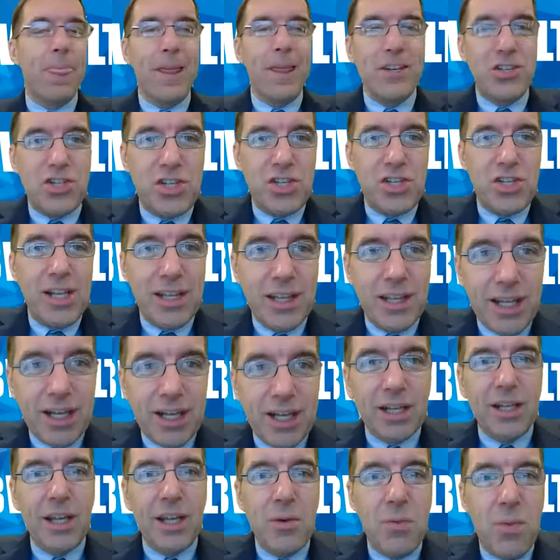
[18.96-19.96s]
She
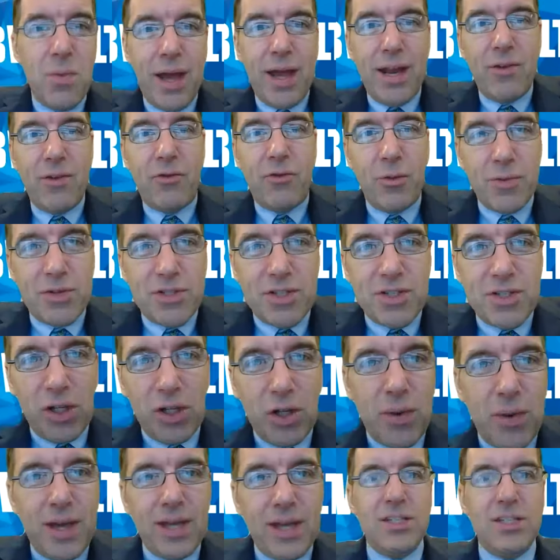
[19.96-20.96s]
literally went from
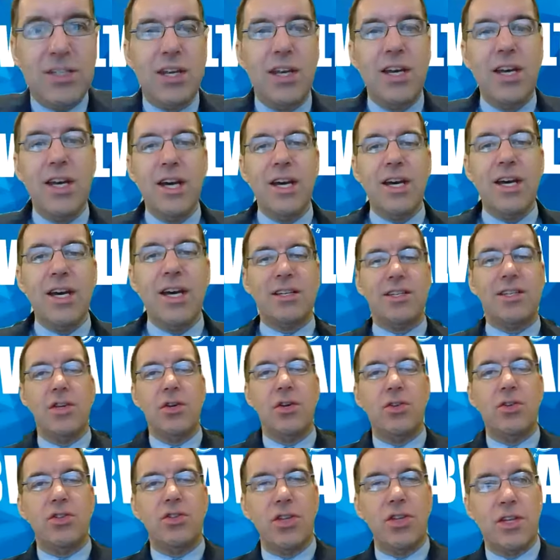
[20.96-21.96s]
solo agent
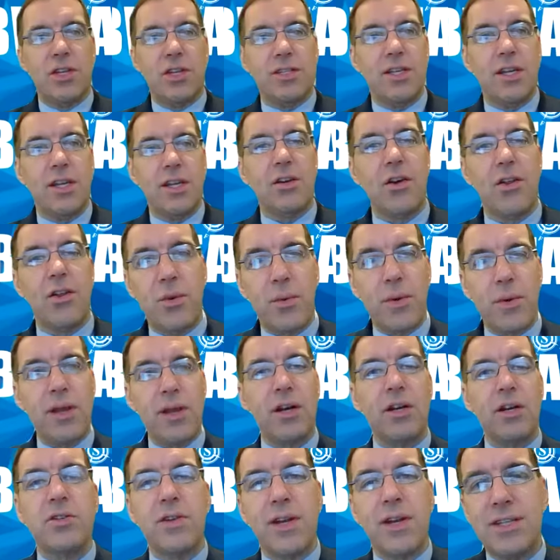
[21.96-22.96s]
to just under three
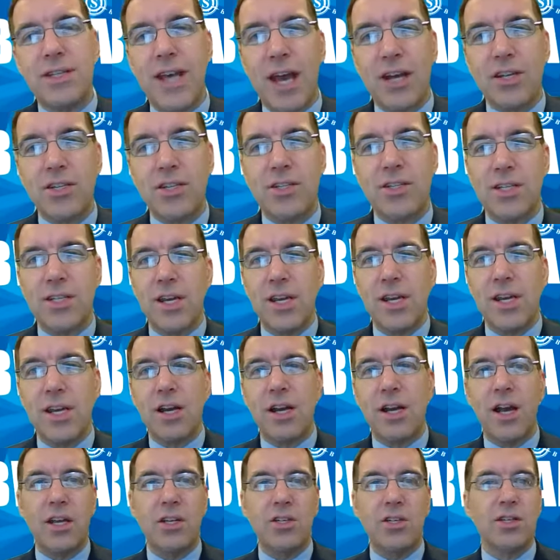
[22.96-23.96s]
hundred transactions a year
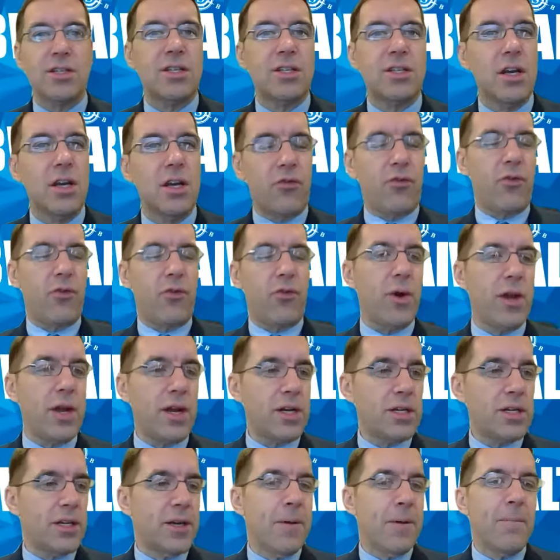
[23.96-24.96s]
in just under four
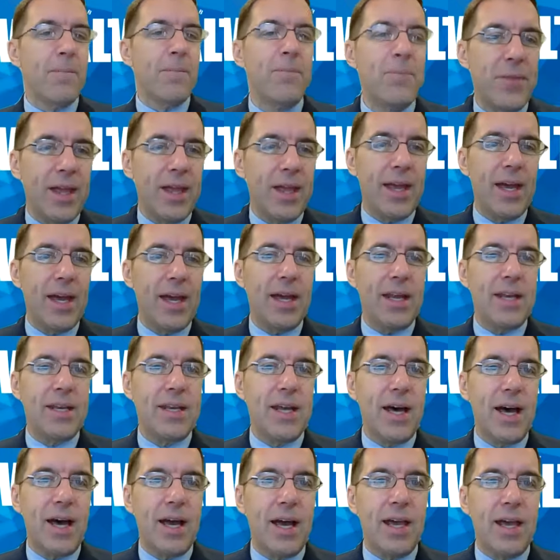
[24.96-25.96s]
years. And
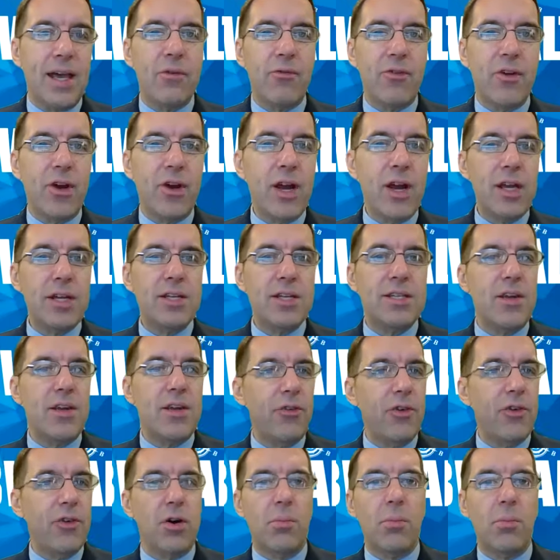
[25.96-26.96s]
uh, in a very
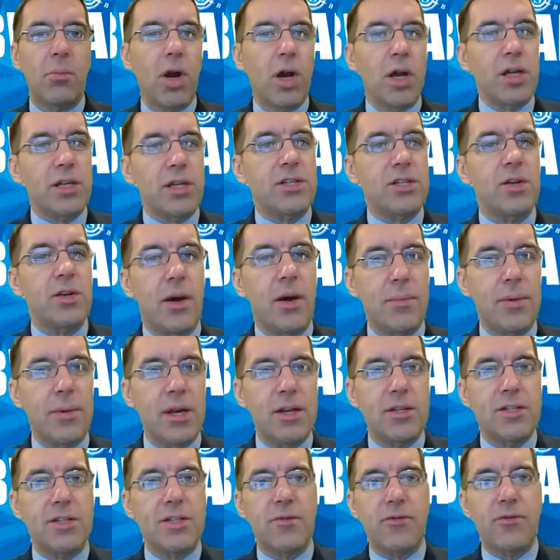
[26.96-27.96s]
difficult market too. I mean,
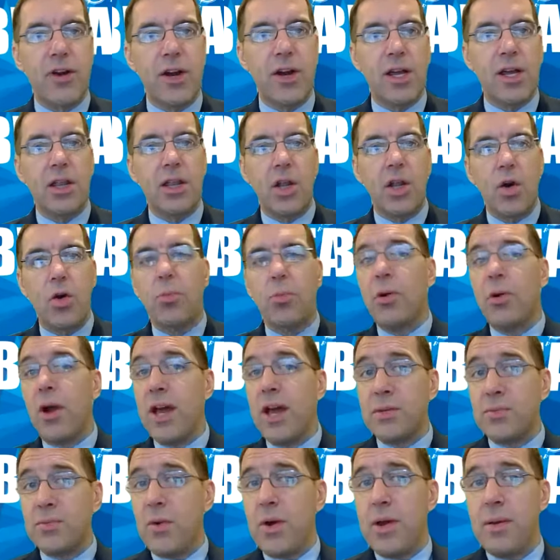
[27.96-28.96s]
it's a very low
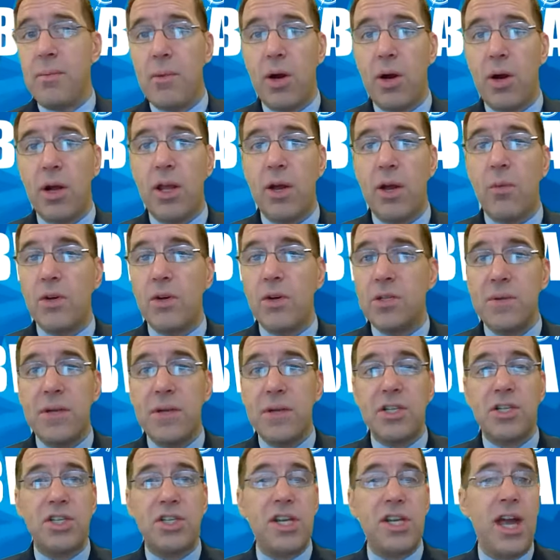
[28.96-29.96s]
price point market, which
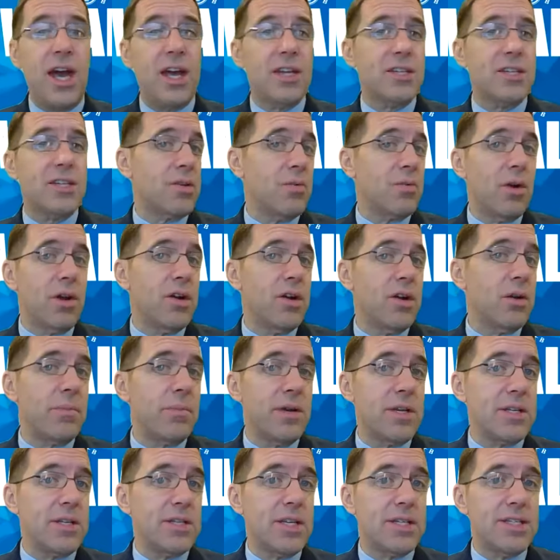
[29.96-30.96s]
means she has to run her
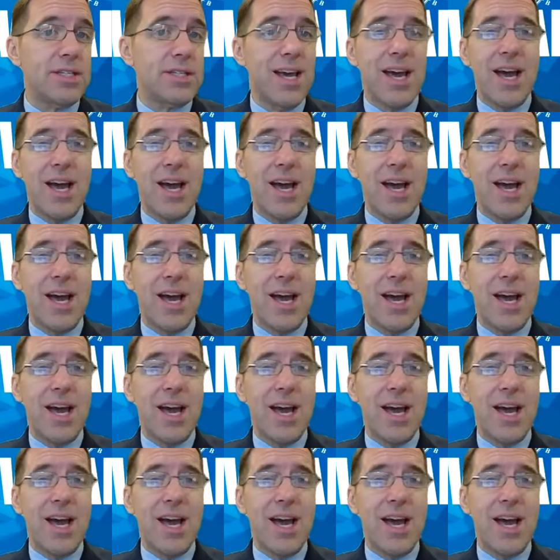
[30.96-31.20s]
business